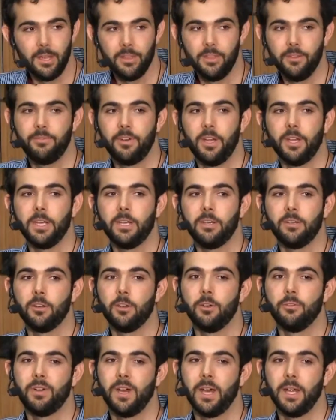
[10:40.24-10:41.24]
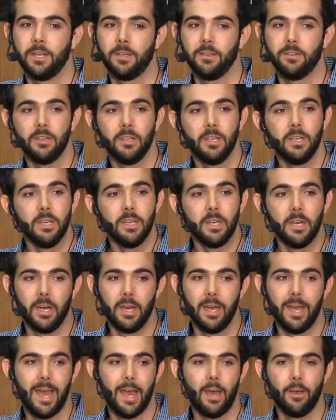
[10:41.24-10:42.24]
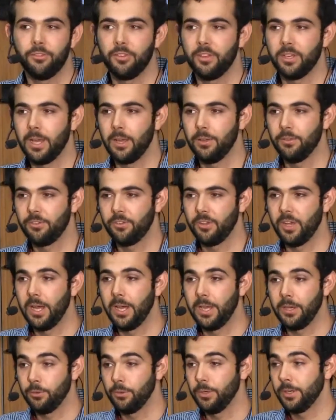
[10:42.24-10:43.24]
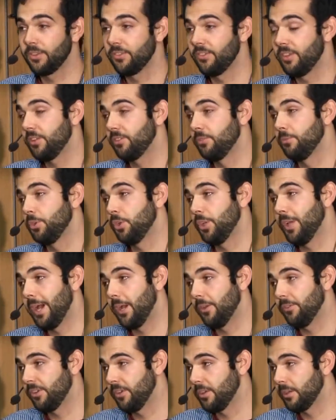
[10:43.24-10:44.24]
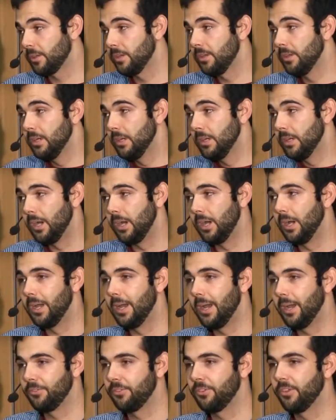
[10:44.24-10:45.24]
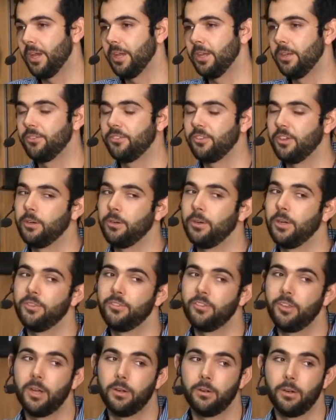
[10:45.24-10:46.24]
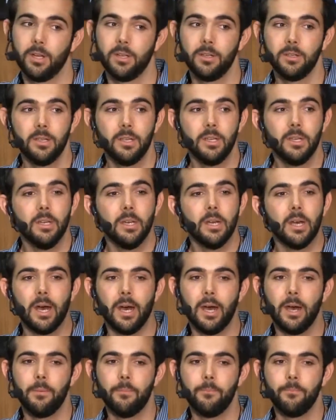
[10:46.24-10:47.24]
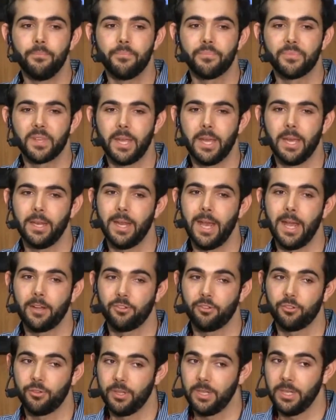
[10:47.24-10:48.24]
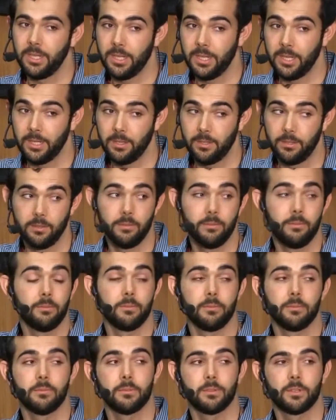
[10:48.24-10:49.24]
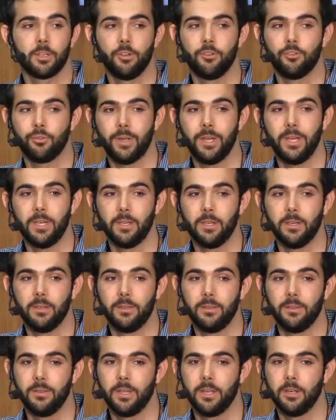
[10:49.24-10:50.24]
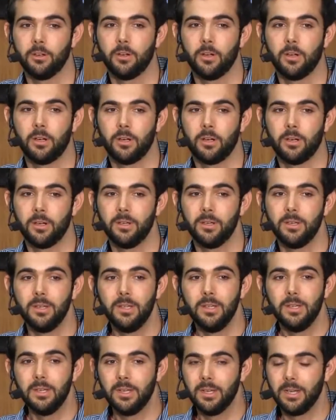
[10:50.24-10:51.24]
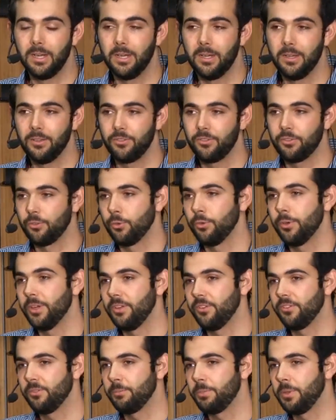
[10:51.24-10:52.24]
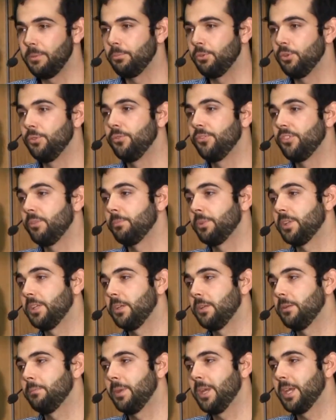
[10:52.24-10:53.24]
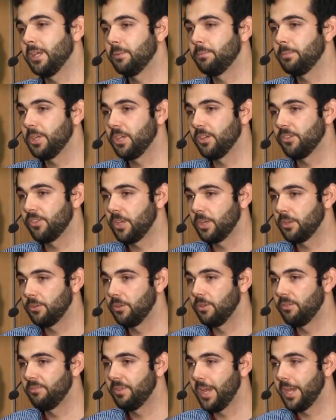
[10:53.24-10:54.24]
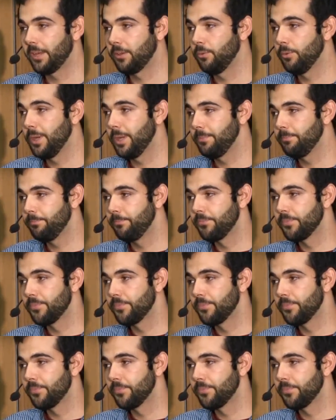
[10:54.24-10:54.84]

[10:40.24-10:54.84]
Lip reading: the funding to go find housing outside or accessible housing outside, et cetera, et cetera. And actually in Katrina, there are stories of people who simply didn't make it because they couldn't evacuate.